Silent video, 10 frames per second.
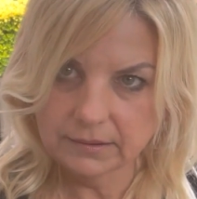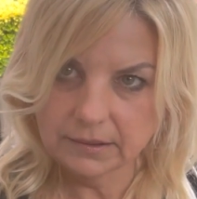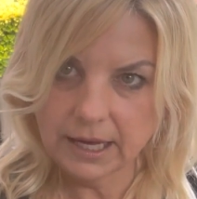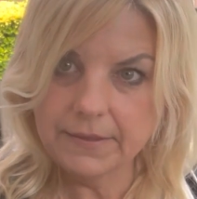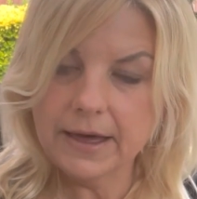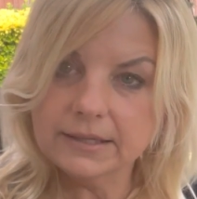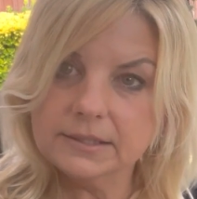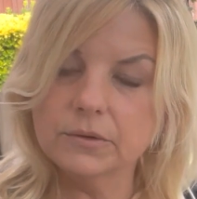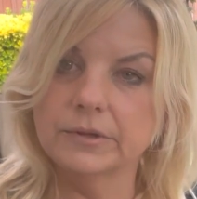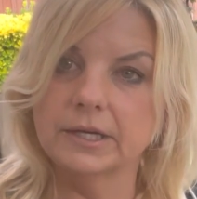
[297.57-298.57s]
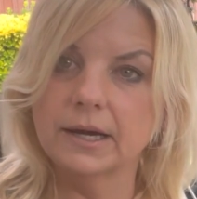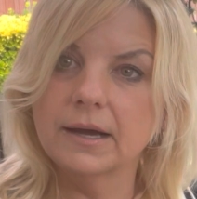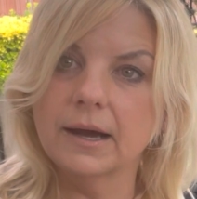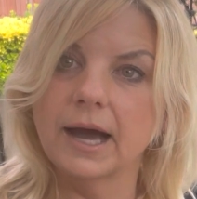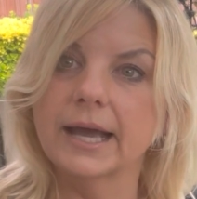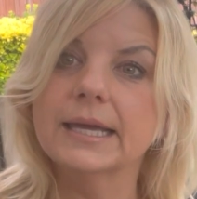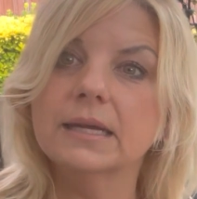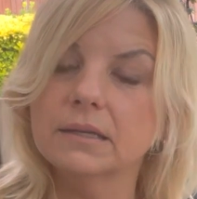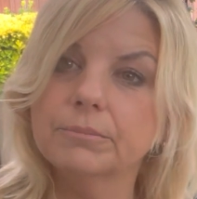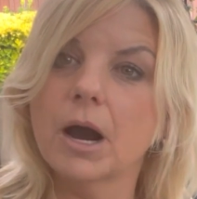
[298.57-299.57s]
and that's so that I
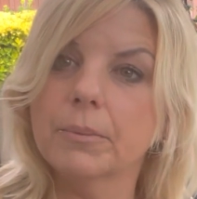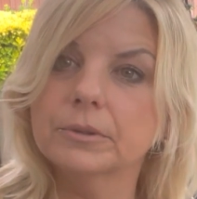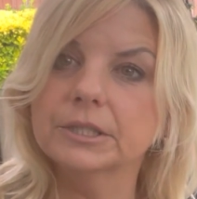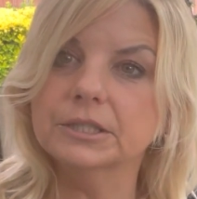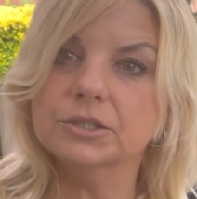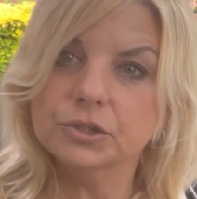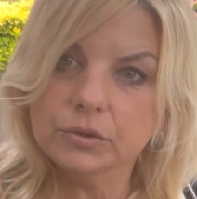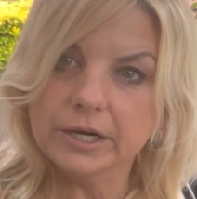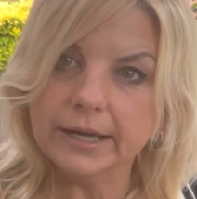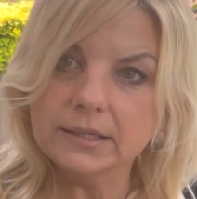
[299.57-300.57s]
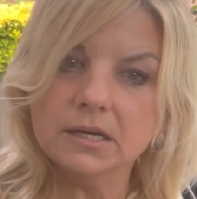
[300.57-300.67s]
can properly insure it.